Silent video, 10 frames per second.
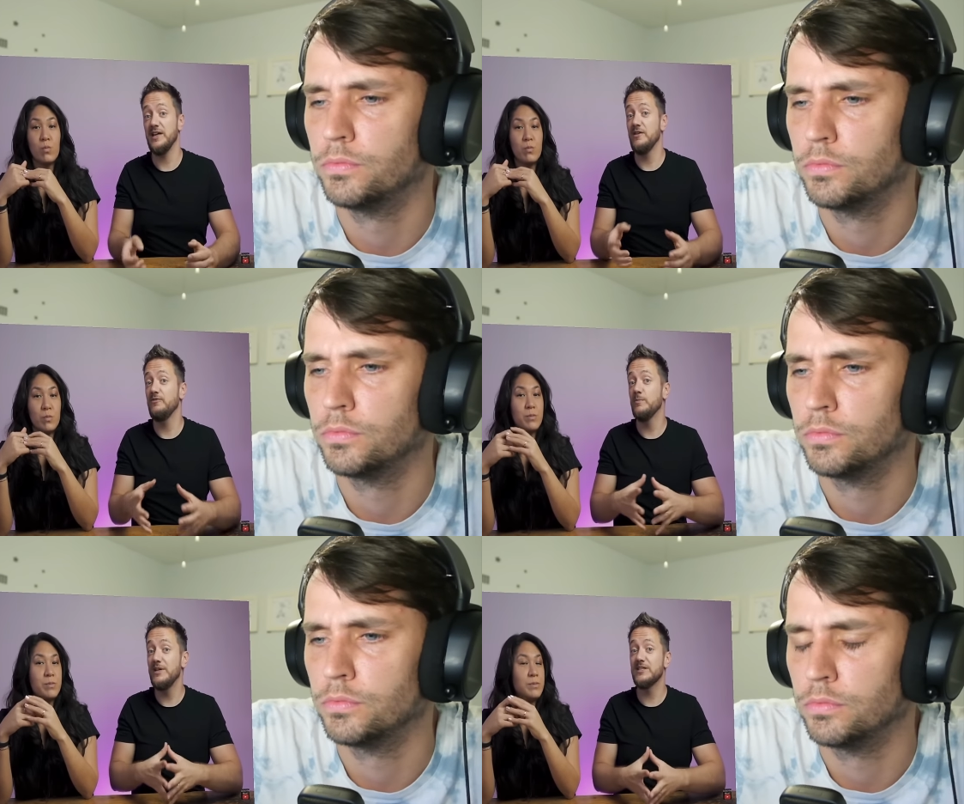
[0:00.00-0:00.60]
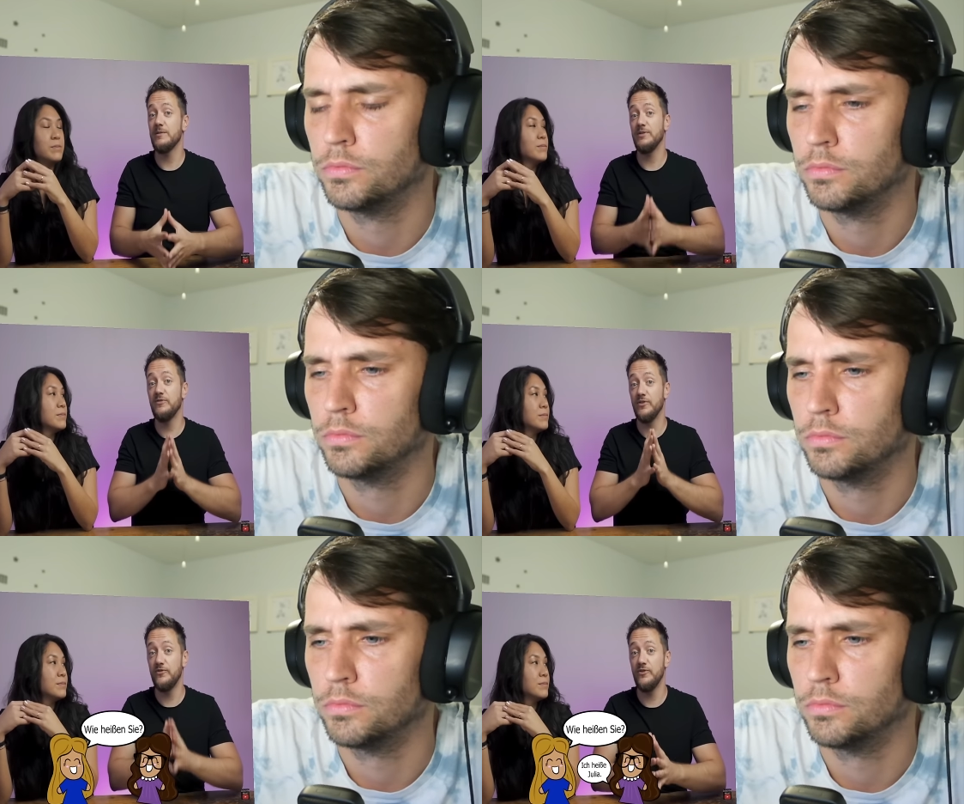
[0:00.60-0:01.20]
Speaker 1: And if you meet somebody
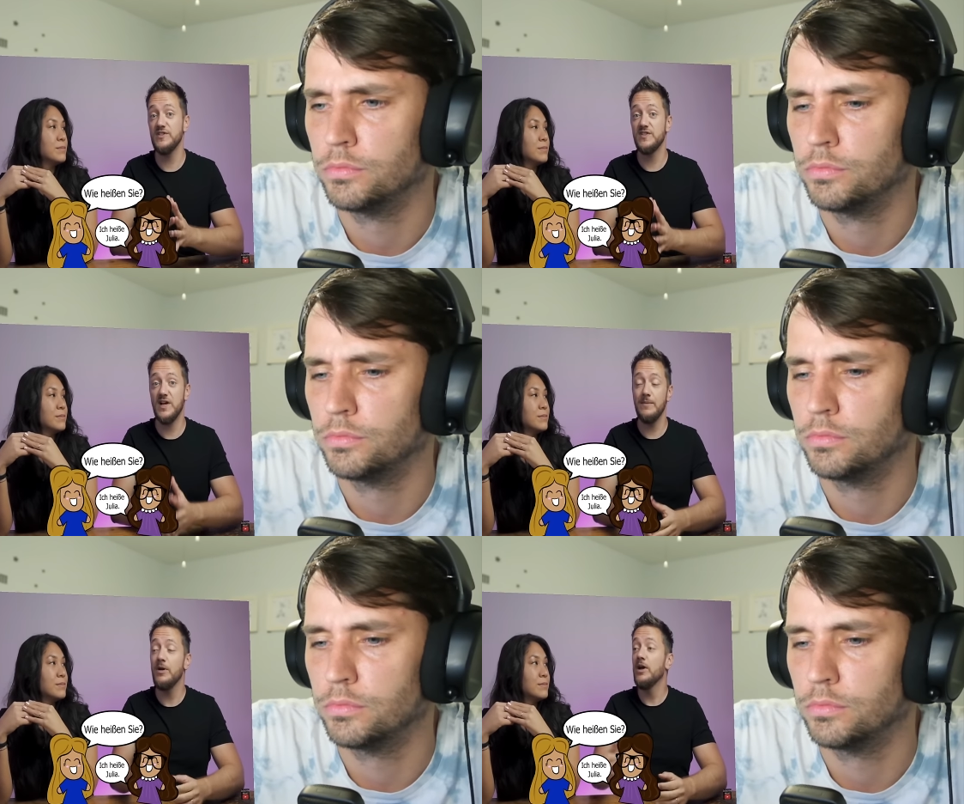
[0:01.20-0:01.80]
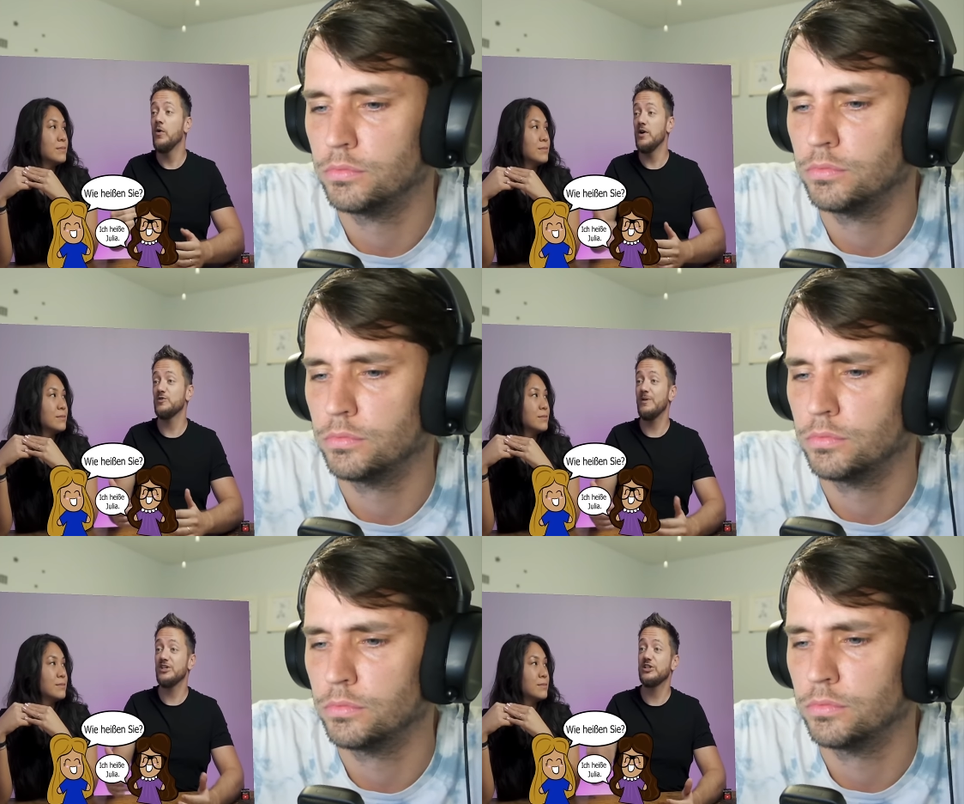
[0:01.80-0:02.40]
for the first time, or
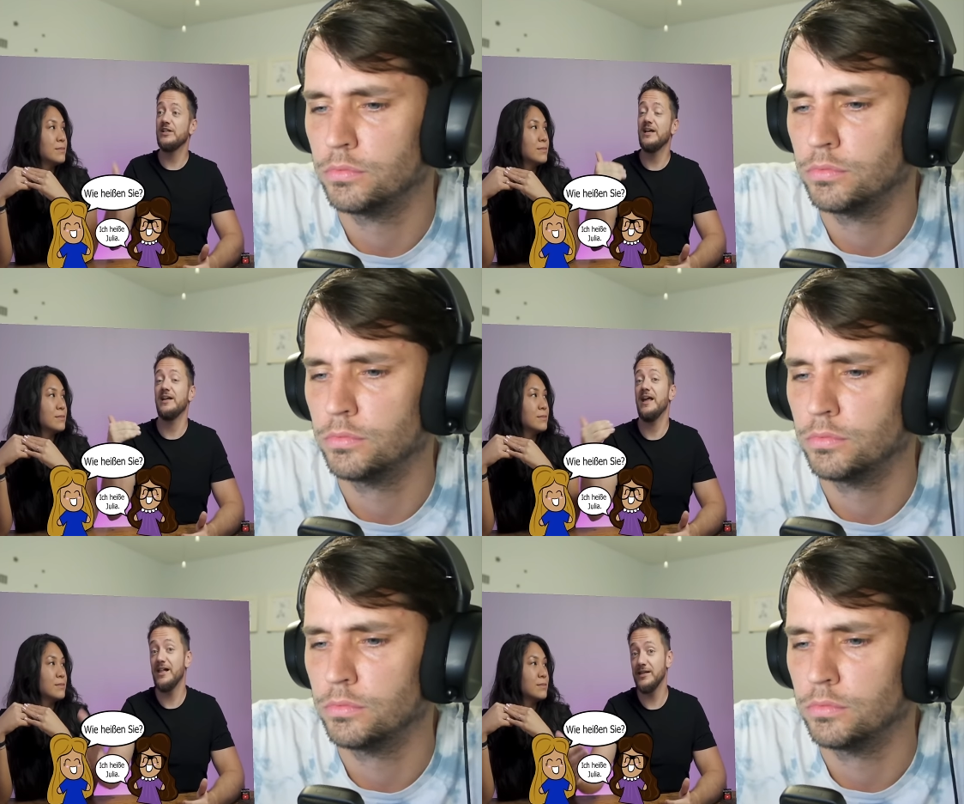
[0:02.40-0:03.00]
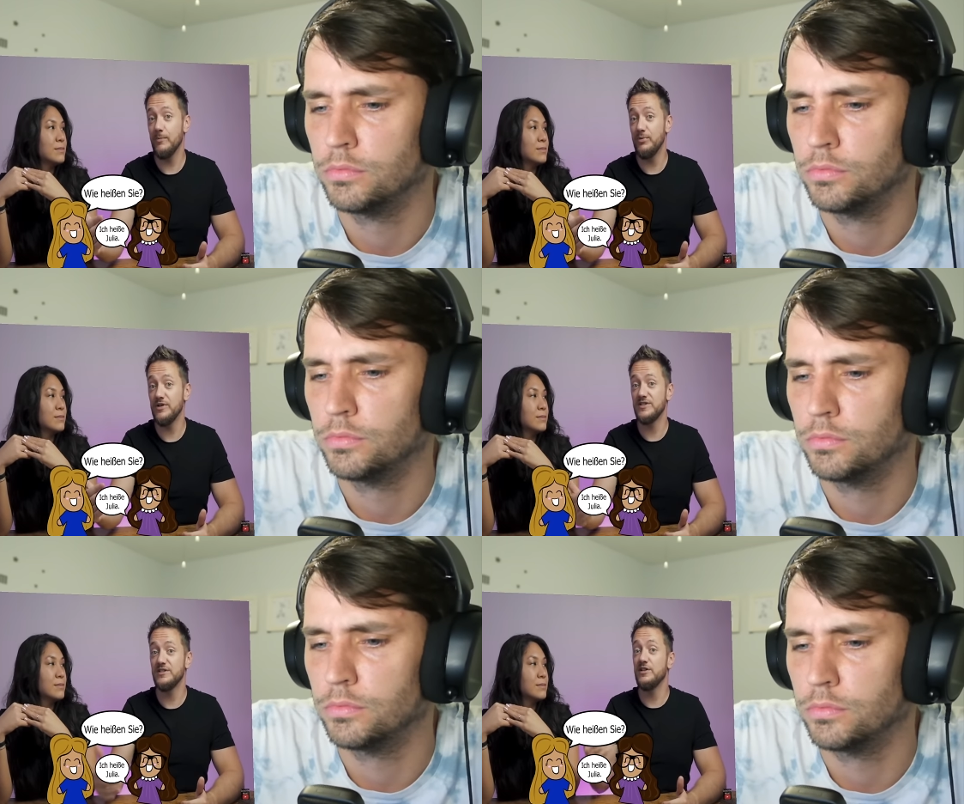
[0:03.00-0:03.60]
especially an elder
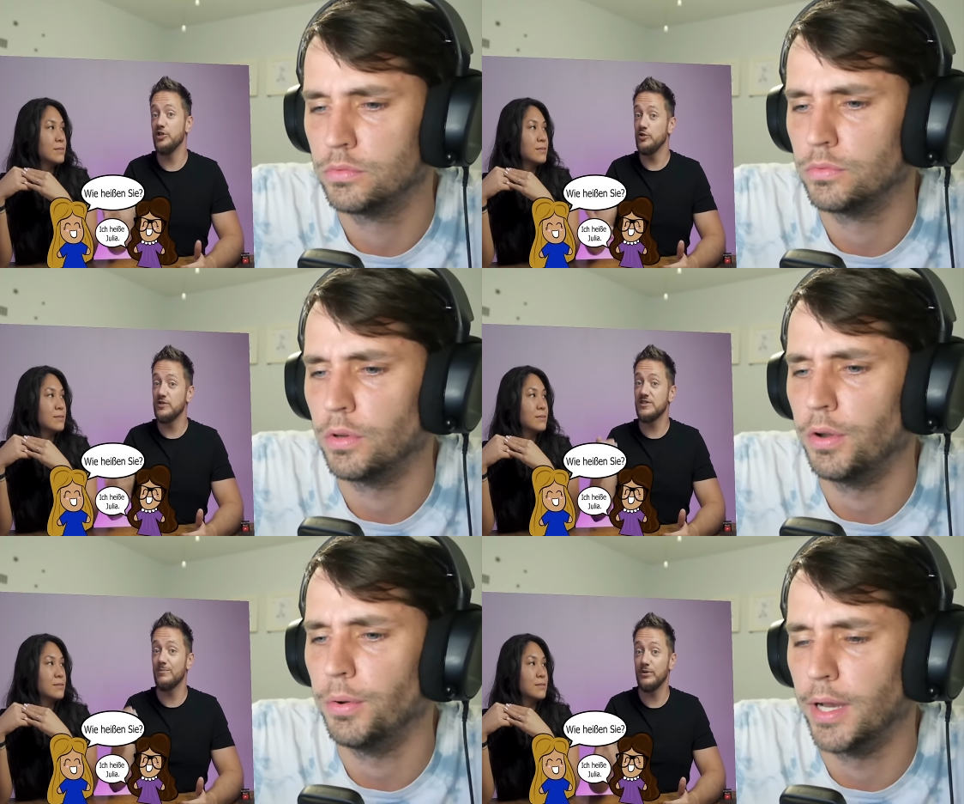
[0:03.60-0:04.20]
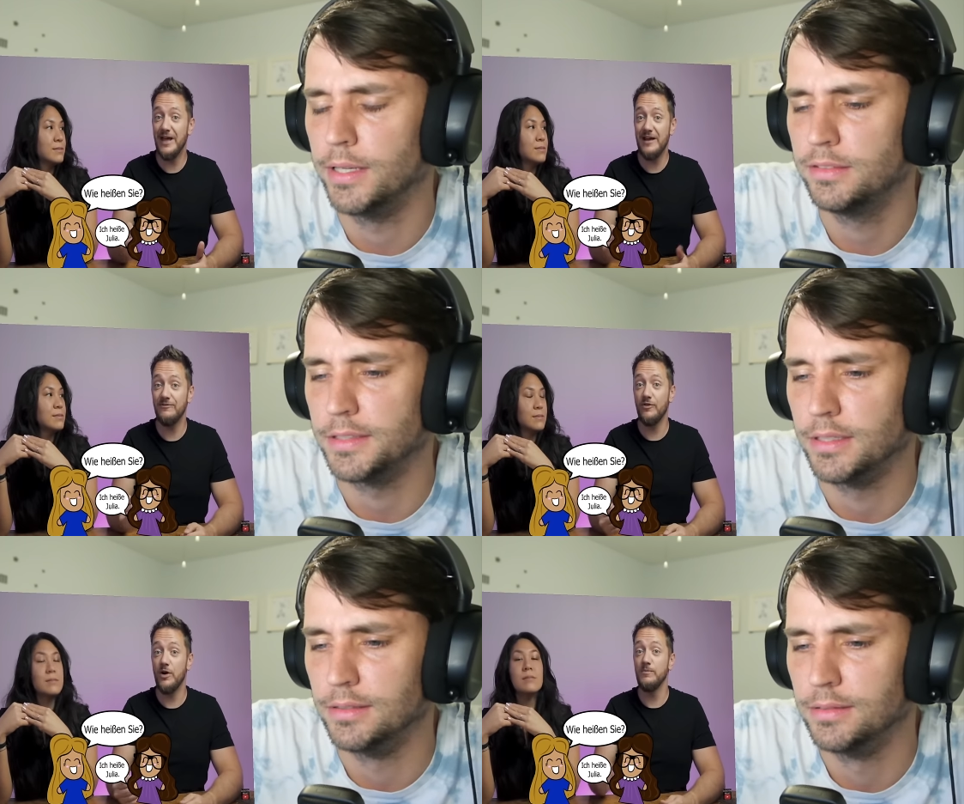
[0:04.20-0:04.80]
person, you use oh, the polite
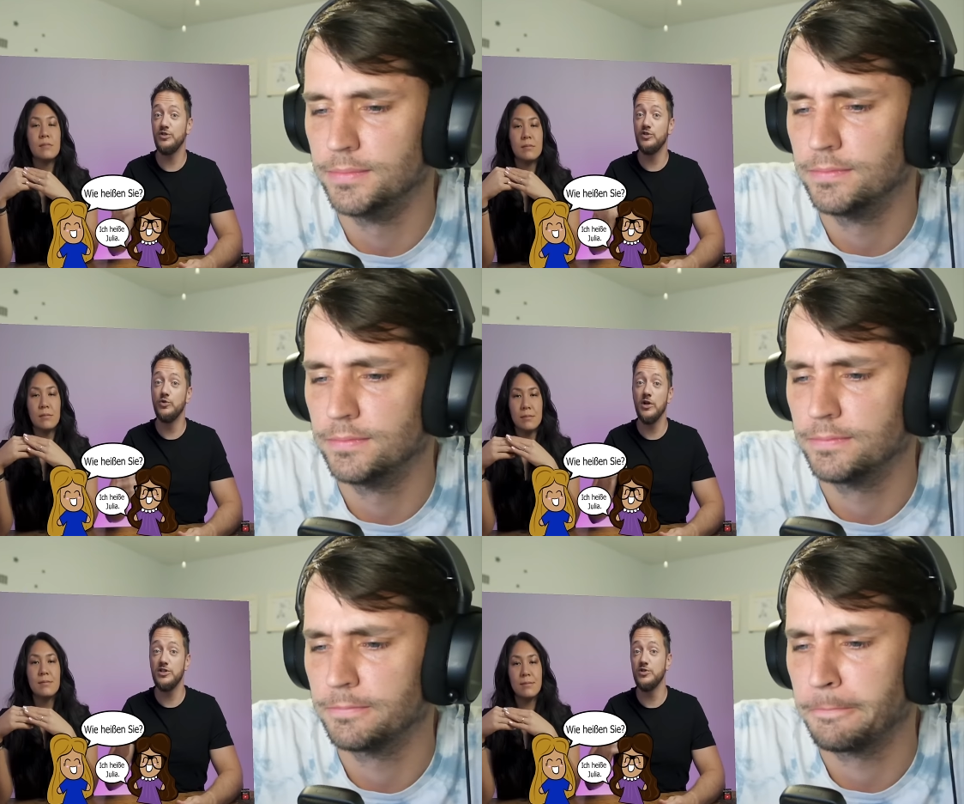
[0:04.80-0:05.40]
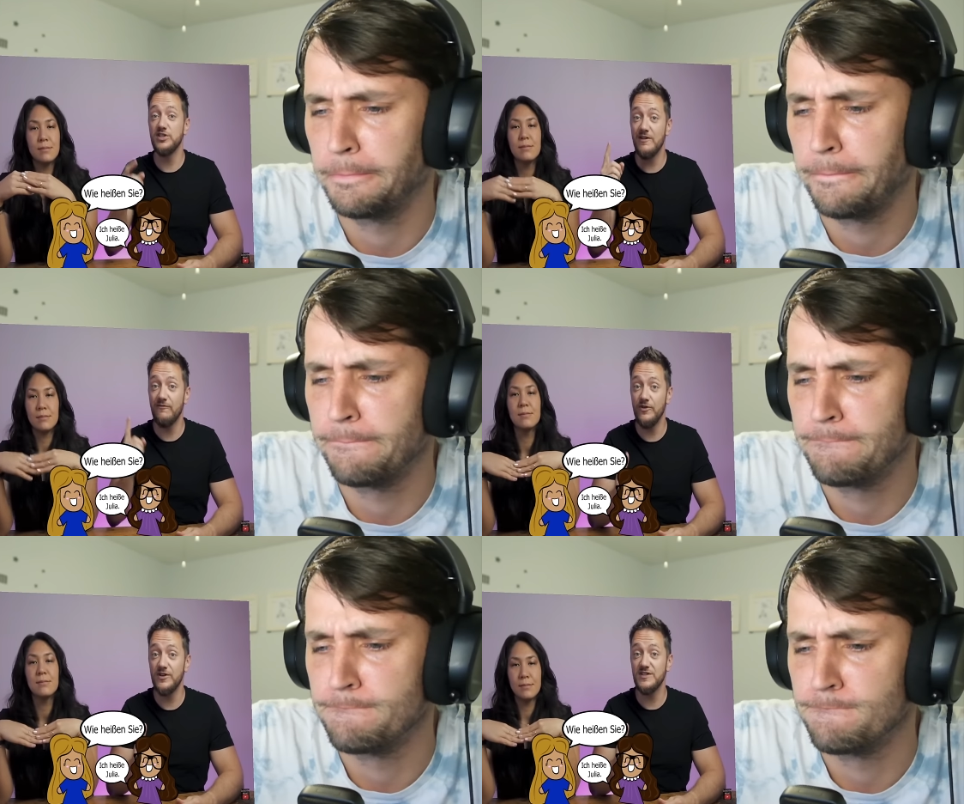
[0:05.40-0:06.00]
form. You do not use their
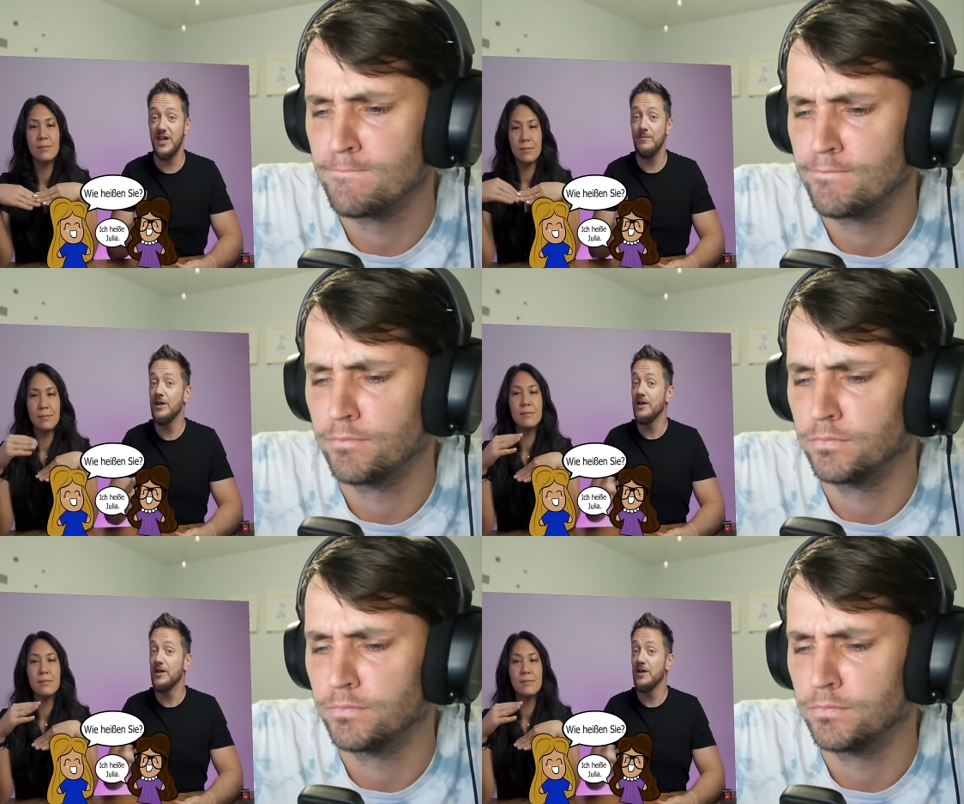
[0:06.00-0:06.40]
first name.